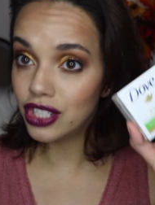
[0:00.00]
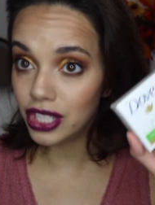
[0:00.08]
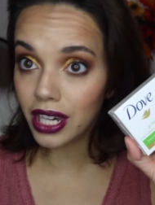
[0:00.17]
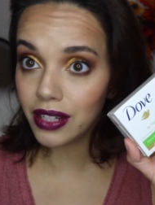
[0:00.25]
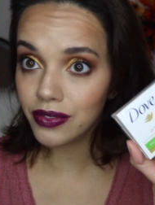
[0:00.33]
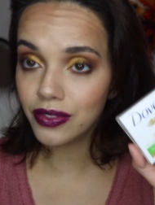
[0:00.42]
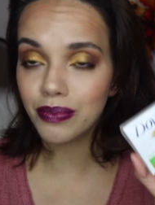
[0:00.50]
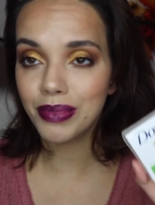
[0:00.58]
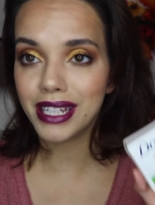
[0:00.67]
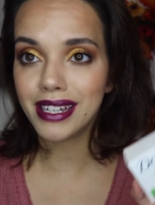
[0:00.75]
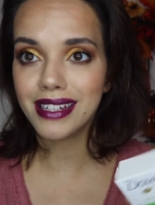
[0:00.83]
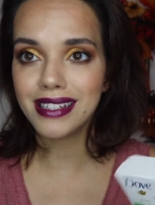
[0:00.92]
Dove
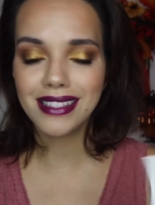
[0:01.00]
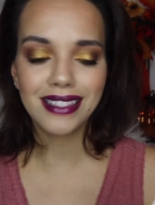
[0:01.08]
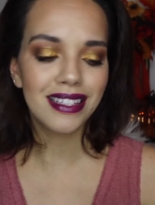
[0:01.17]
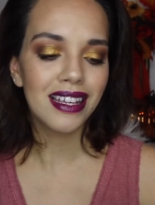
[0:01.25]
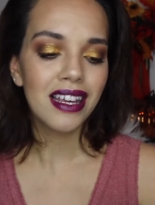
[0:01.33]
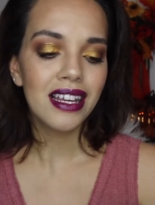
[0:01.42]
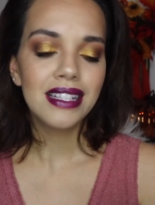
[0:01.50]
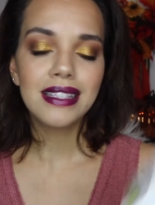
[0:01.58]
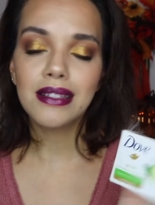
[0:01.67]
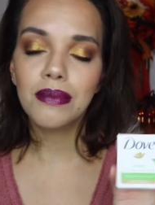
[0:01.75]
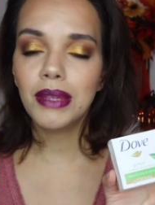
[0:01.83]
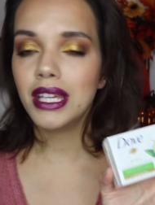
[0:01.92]
because
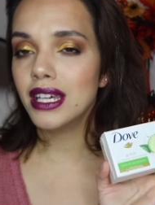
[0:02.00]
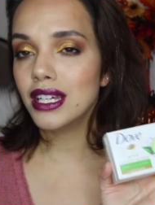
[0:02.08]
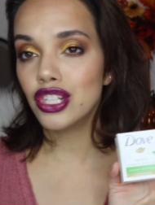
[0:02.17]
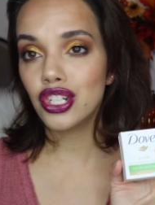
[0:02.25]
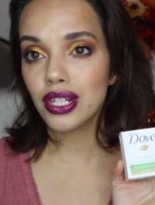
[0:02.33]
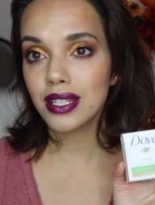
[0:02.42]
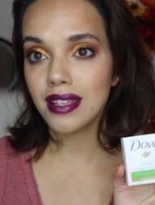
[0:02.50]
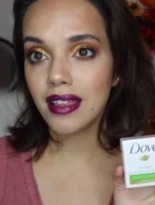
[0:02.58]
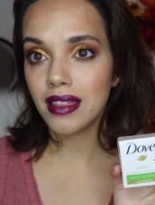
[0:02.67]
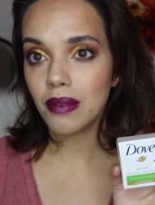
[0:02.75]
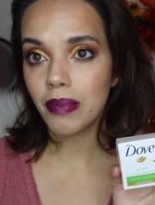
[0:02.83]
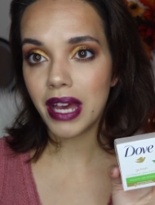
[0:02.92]
to me it's just
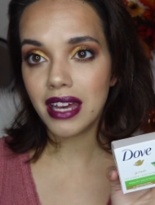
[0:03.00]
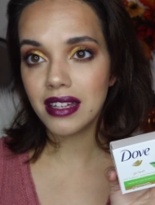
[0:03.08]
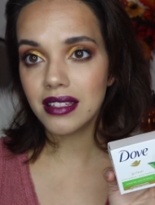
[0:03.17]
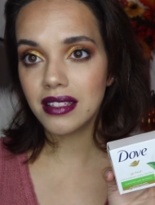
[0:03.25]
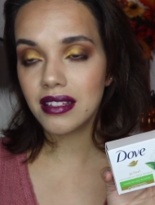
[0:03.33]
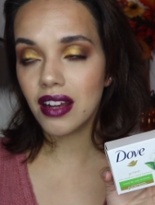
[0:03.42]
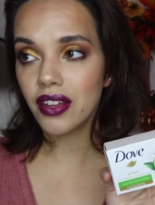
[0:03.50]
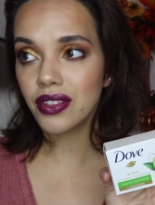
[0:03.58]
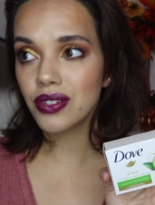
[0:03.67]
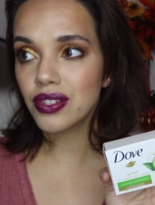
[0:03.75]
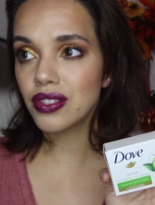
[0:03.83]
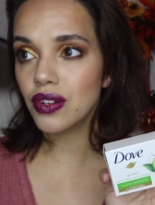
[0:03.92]
the best.
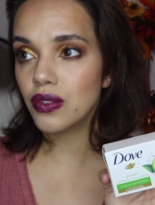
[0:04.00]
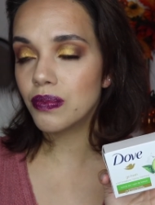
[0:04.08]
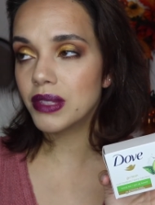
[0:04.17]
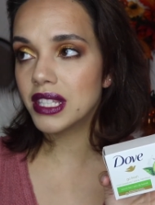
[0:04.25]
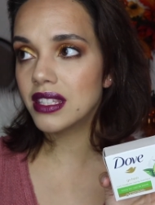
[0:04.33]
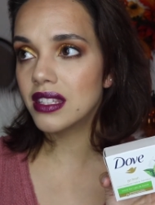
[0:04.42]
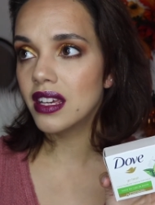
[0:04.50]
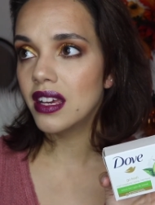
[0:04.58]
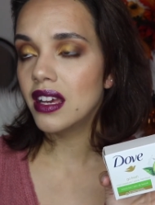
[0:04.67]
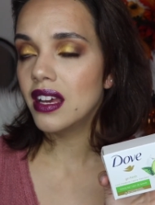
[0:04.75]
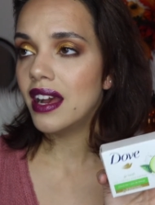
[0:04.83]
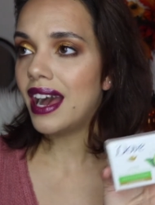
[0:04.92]
Other soaps,
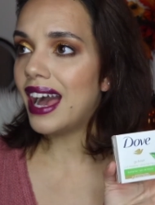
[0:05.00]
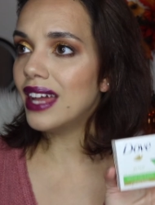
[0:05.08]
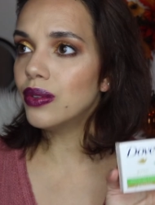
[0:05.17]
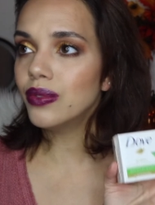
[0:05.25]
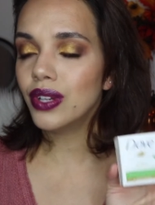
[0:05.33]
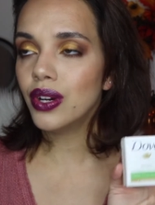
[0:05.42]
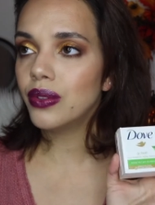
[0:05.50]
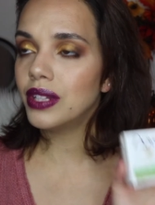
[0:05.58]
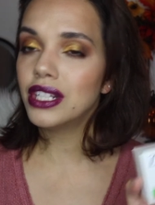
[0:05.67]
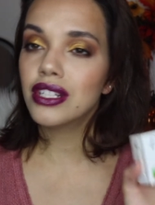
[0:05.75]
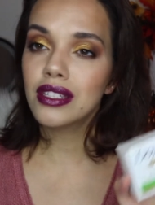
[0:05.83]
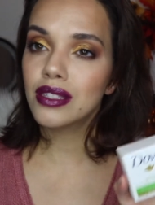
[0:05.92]
I don't know, they
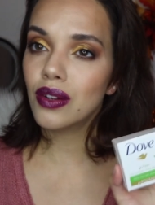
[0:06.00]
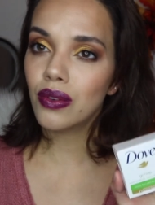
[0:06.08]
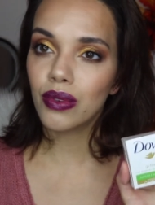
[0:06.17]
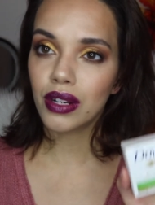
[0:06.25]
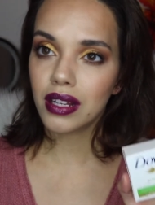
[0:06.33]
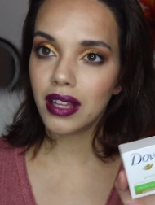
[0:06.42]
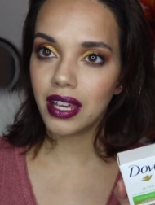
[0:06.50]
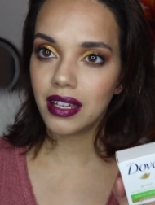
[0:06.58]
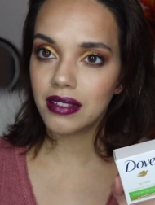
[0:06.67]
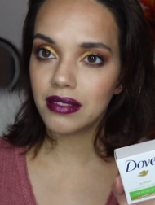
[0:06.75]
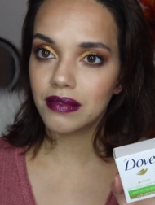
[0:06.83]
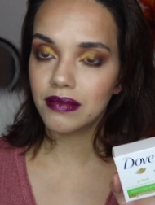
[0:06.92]
just don't work
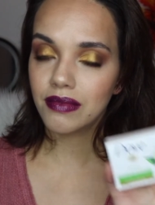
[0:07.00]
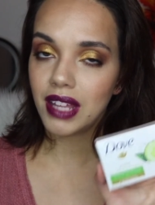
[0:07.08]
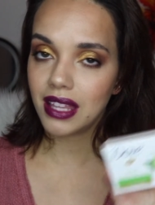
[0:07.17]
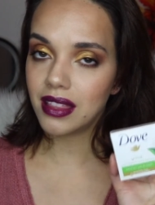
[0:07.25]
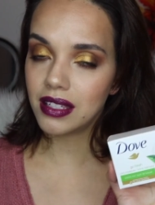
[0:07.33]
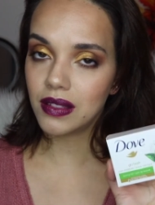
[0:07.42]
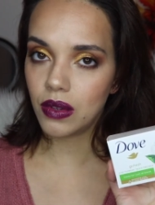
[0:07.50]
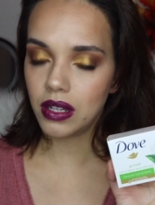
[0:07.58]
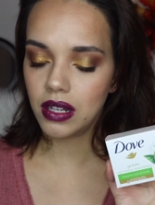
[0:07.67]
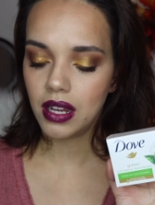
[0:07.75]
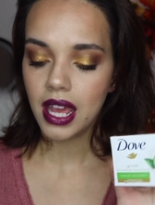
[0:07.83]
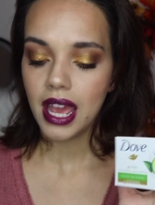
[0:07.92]
like this
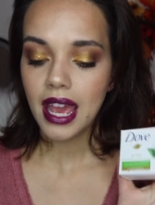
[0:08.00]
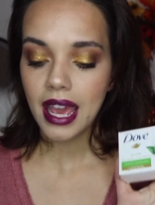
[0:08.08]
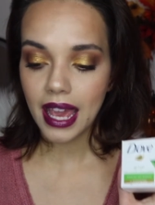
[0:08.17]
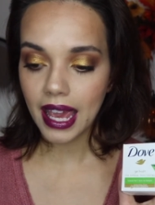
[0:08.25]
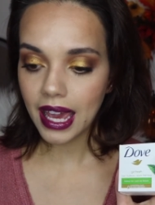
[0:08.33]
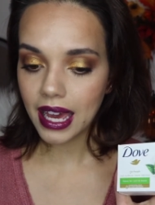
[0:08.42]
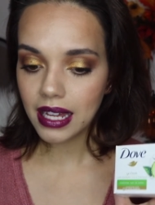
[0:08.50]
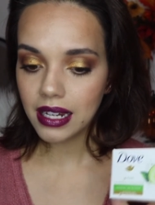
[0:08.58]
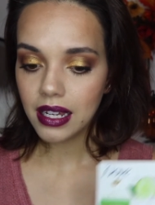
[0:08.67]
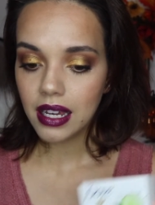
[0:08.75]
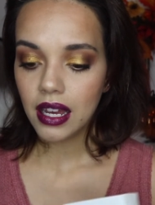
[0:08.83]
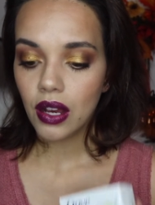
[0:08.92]
one.
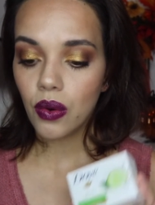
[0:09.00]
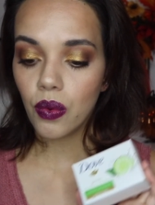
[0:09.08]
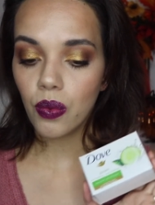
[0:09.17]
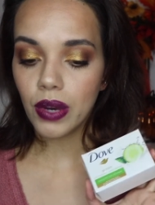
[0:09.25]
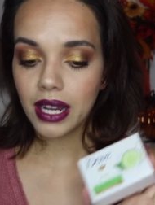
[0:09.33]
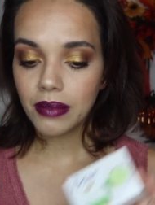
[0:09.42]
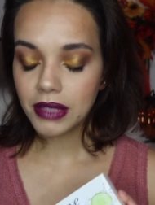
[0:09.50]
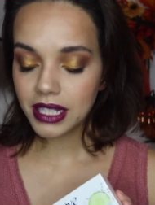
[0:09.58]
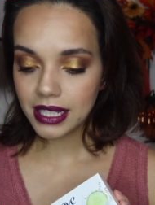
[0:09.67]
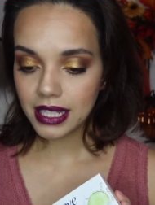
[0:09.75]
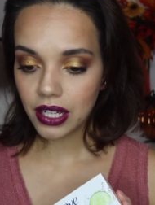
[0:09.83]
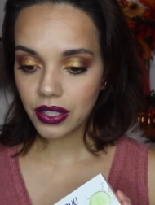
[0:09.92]
And what I'm
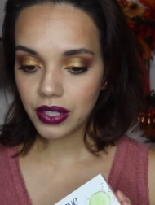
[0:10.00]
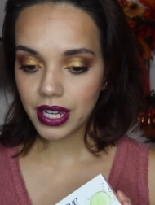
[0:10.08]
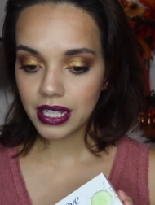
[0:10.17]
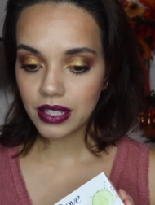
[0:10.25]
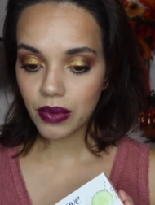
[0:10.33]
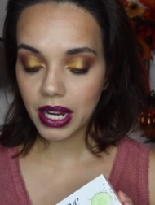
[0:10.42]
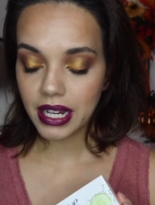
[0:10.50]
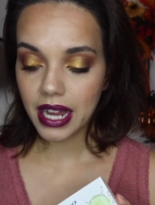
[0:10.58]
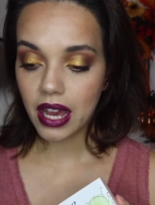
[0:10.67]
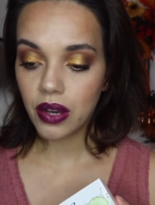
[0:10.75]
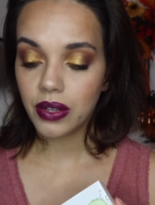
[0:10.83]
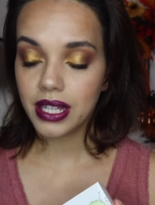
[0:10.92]
going to tell you guys right
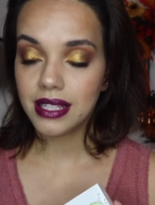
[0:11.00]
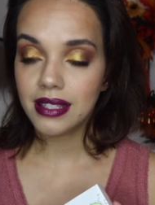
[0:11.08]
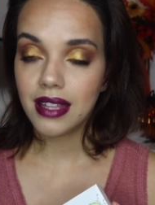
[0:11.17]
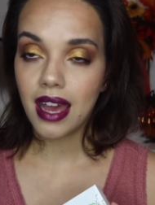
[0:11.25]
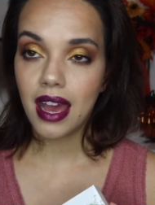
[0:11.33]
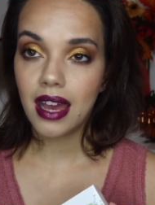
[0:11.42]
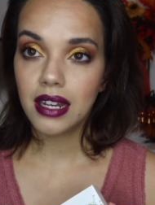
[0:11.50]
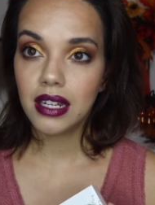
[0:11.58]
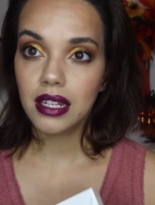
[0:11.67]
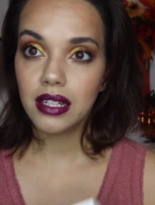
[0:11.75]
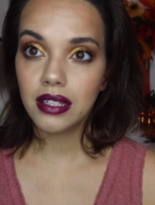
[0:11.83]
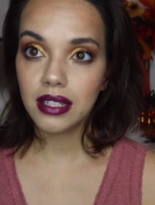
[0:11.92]
now is that
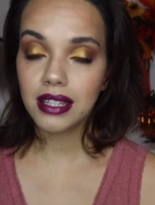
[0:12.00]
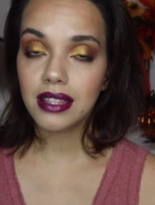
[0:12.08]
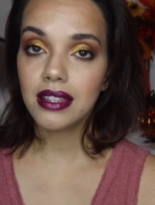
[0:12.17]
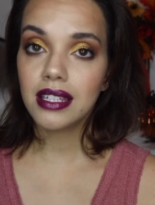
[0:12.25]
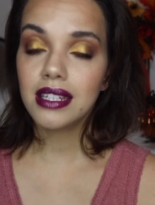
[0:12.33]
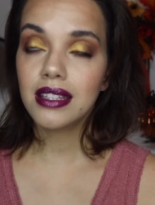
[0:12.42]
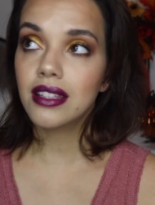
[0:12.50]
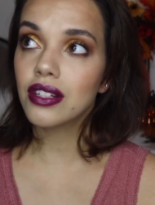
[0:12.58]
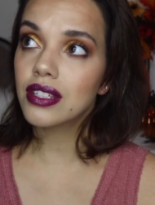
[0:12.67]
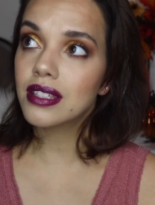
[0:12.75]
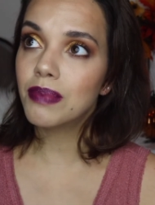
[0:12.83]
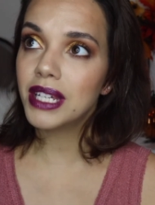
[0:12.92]

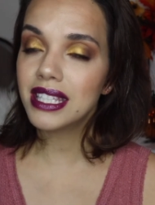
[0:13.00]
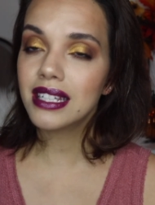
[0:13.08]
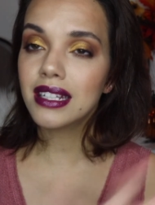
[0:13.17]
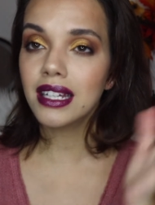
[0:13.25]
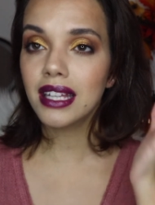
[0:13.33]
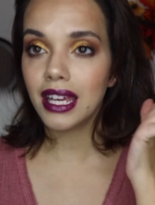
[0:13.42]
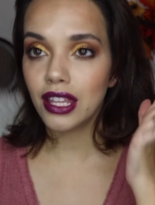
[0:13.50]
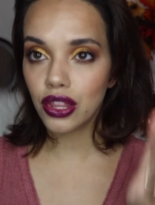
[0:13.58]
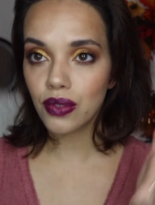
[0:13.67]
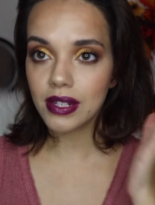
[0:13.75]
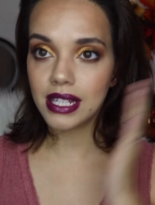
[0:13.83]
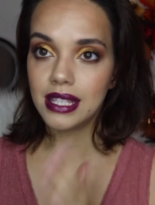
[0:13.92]
there's basically like
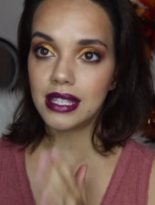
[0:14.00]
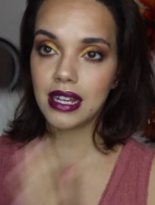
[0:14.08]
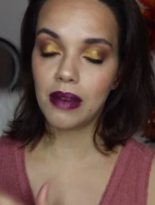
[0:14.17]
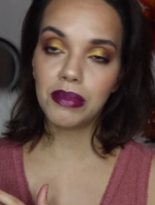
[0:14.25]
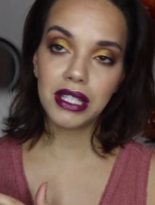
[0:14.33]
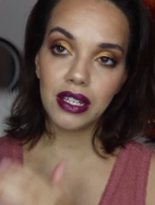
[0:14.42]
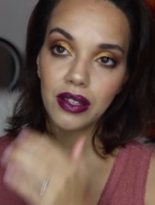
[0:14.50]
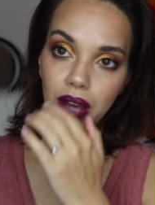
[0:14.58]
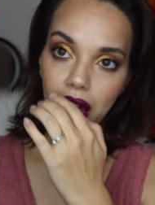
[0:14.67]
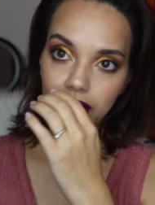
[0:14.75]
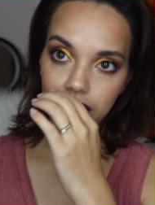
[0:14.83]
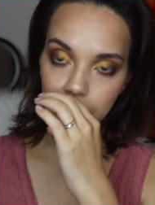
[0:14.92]
3 steps that you
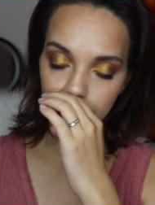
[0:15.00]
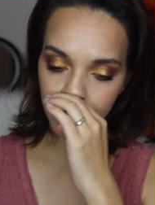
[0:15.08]
have to do.